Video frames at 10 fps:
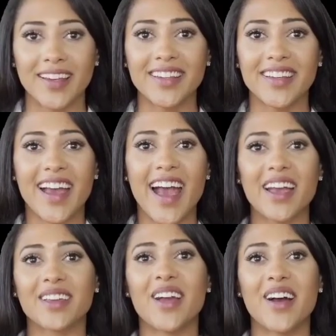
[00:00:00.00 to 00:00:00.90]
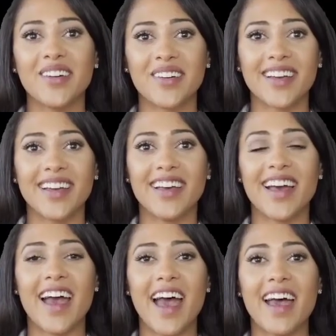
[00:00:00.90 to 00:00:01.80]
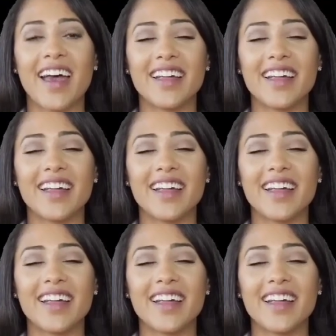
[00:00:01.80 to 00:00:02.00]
to get adapted to how we grow.